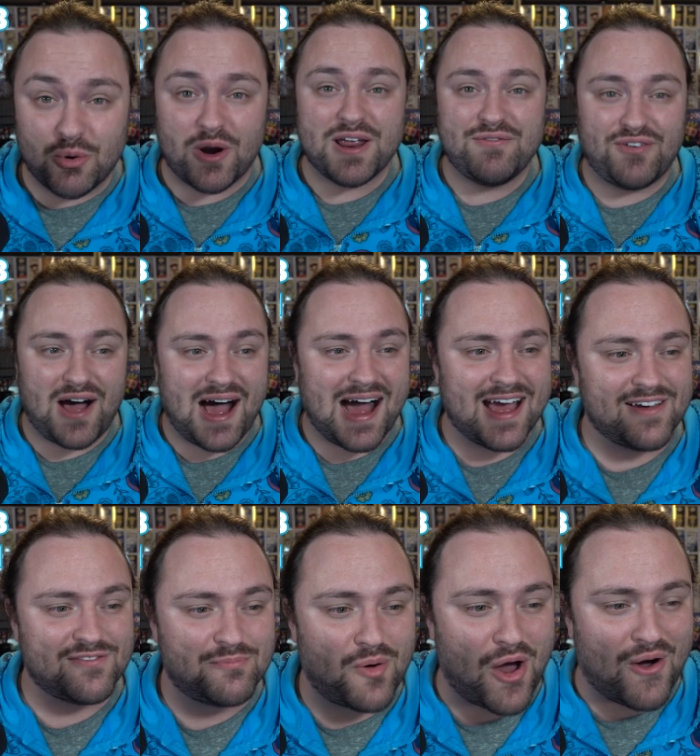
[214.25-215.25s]

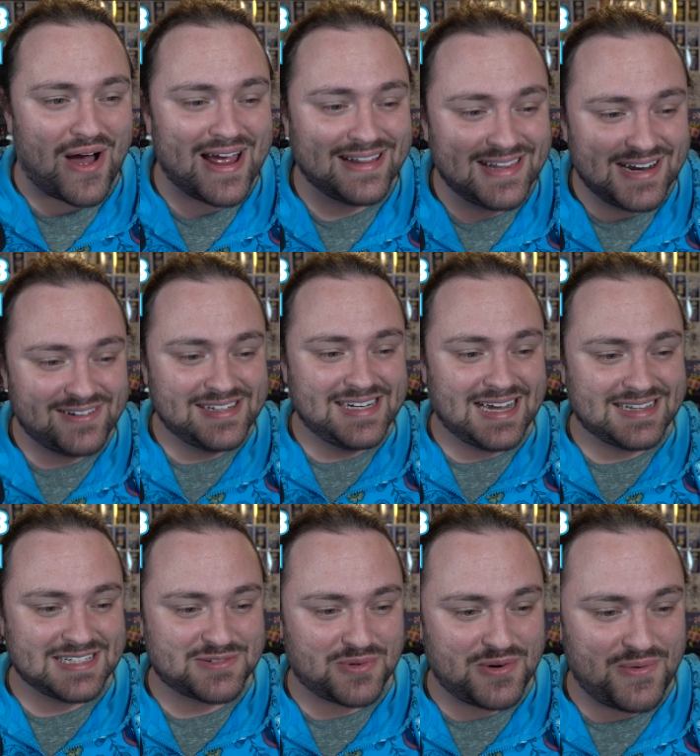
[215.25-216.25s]
25, bro. I literally got
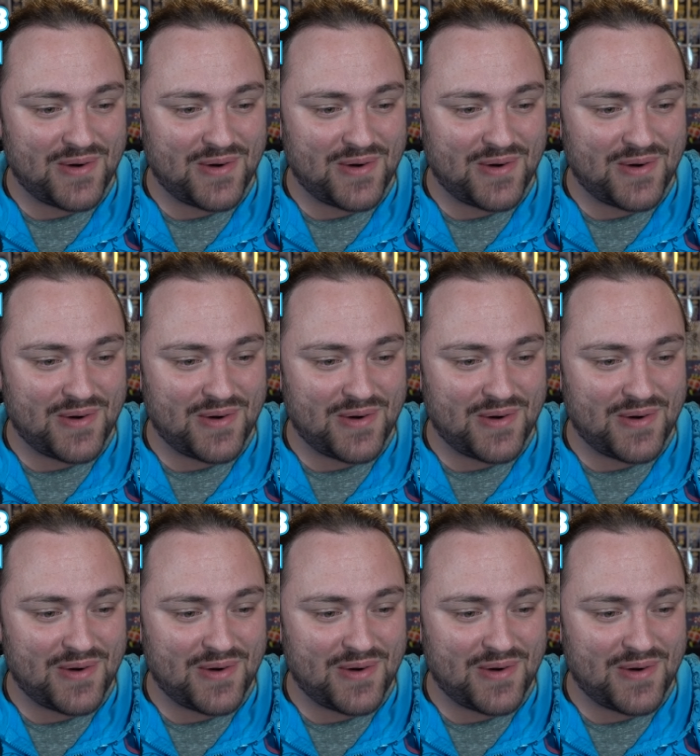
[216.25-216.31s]
this one